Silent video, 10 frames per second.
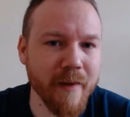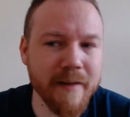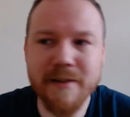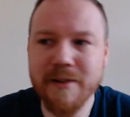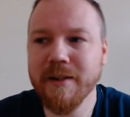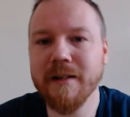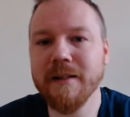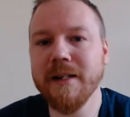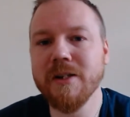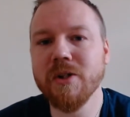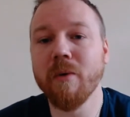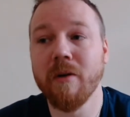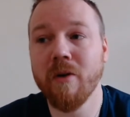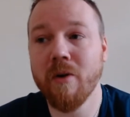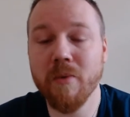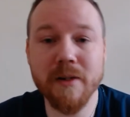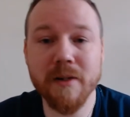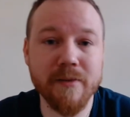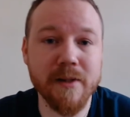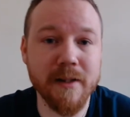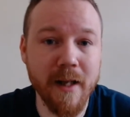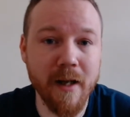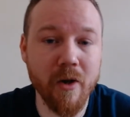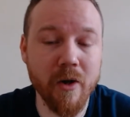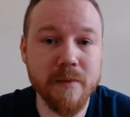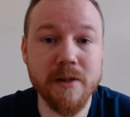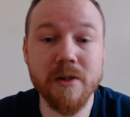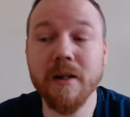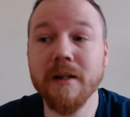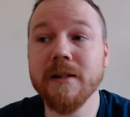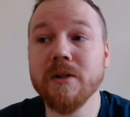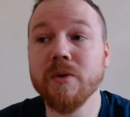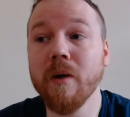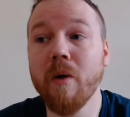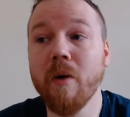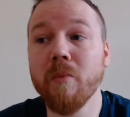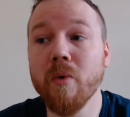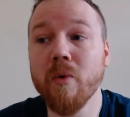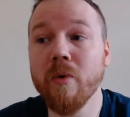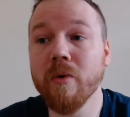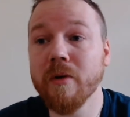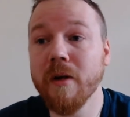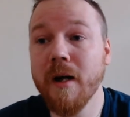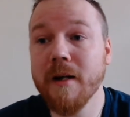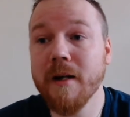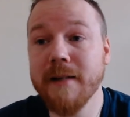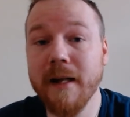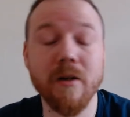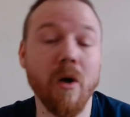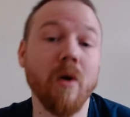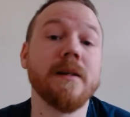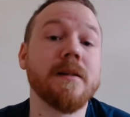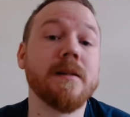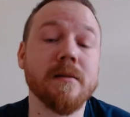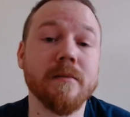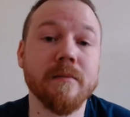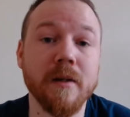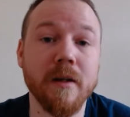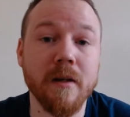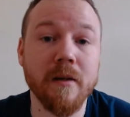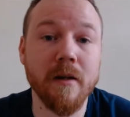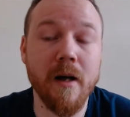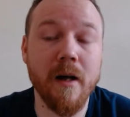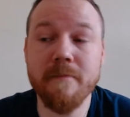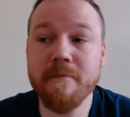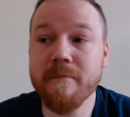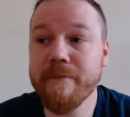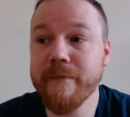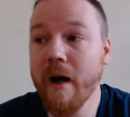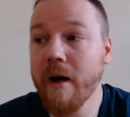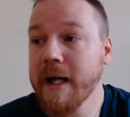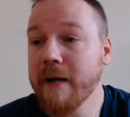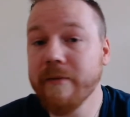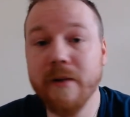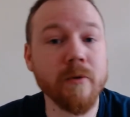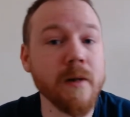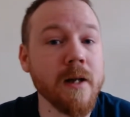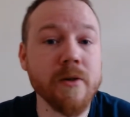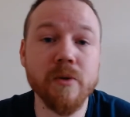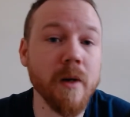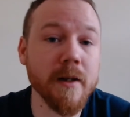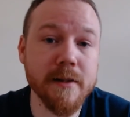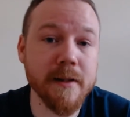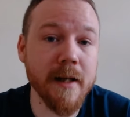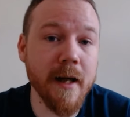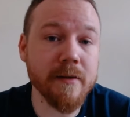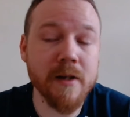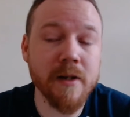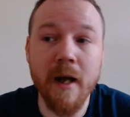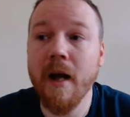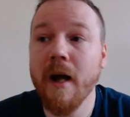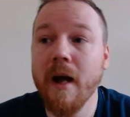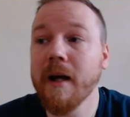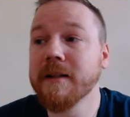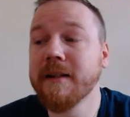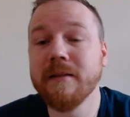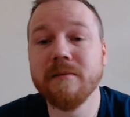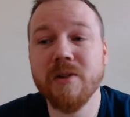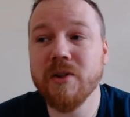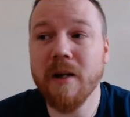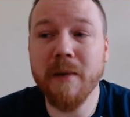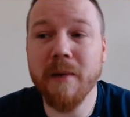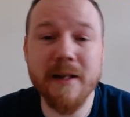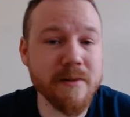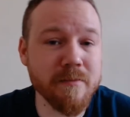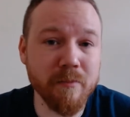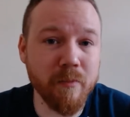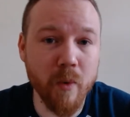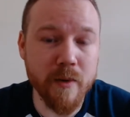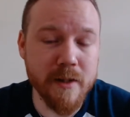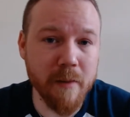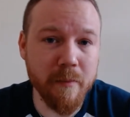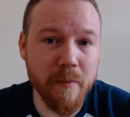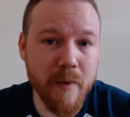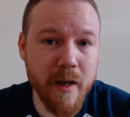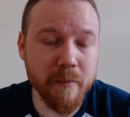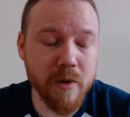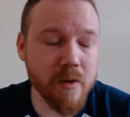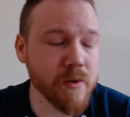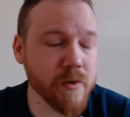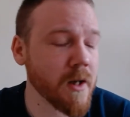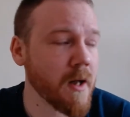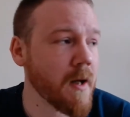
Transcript: And this is going to lead to a lot more deaths in care homes. This is going to lead to a lot more dead colleagues that I have and everyone else who works in GAS. And Starmer hasn't brought this up in PMQs.